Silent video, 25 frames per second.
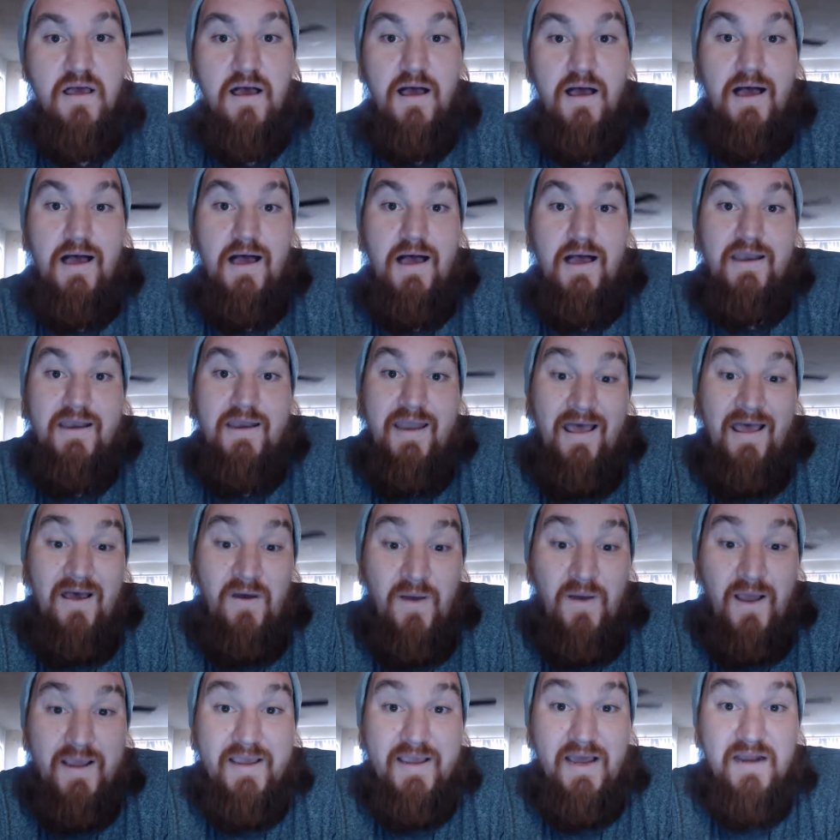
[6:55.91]
Uh,
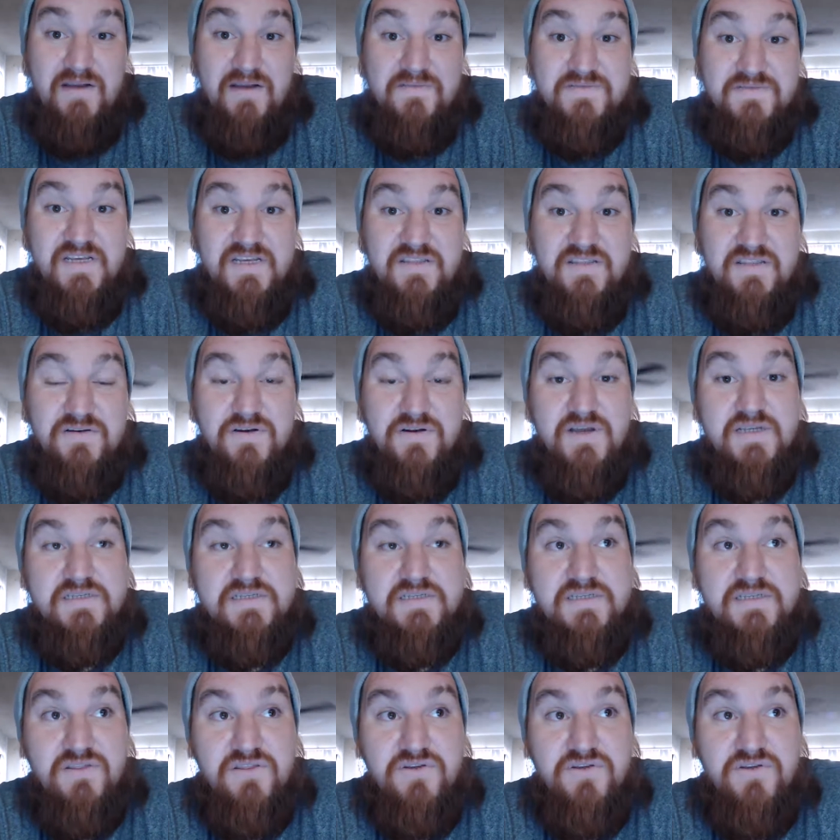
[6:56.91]
now I kind of see there
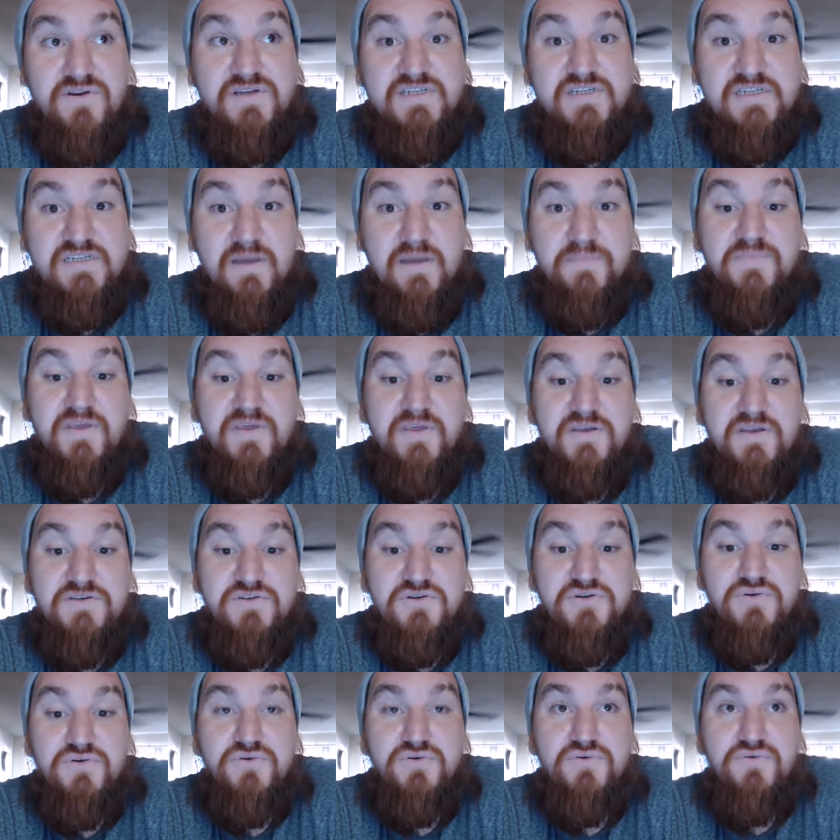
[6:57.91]
is there is something
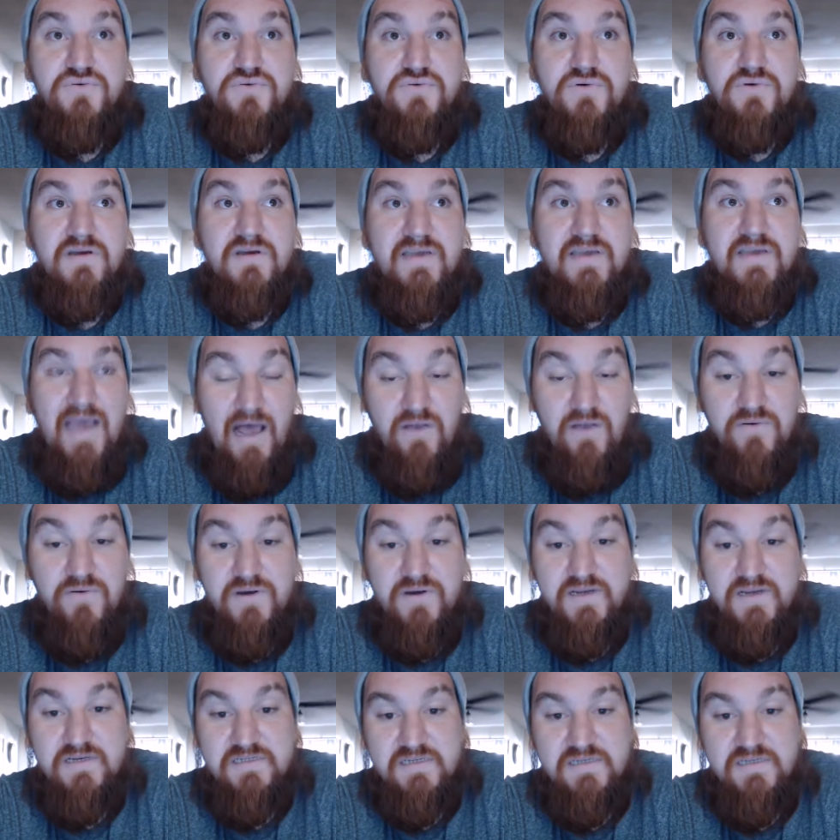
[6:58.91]
to calorie
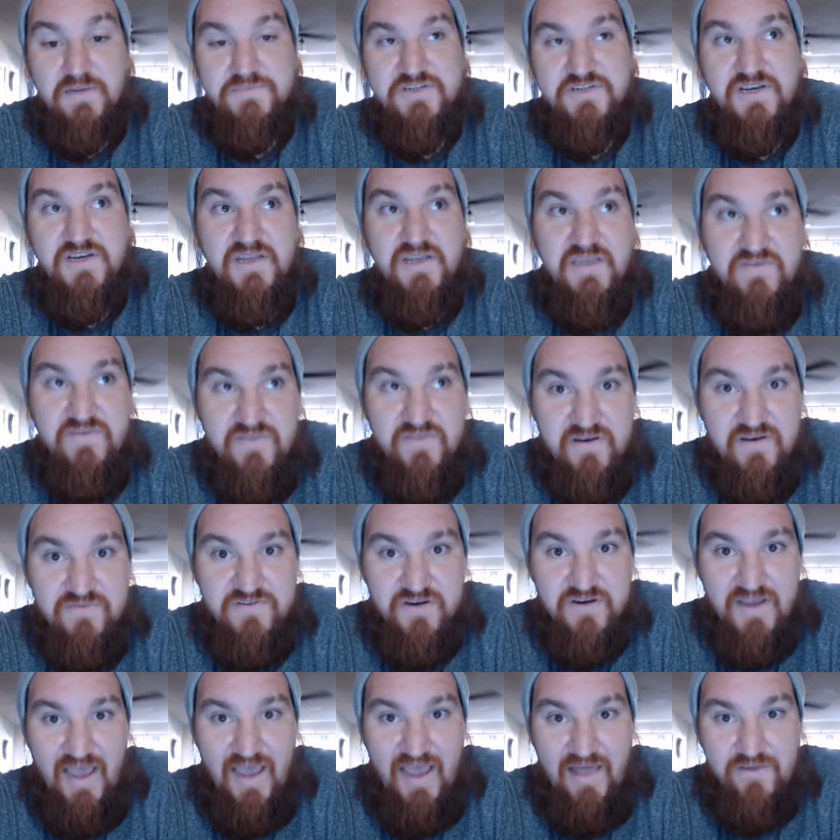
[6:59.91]
consumption, even if
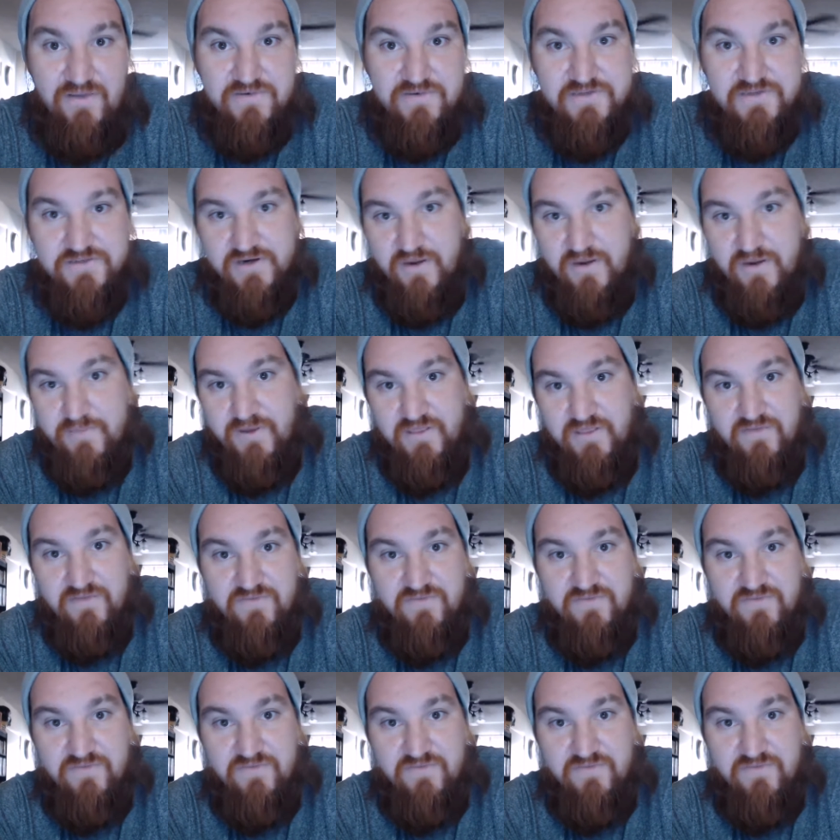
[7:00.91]
your calories are coming in the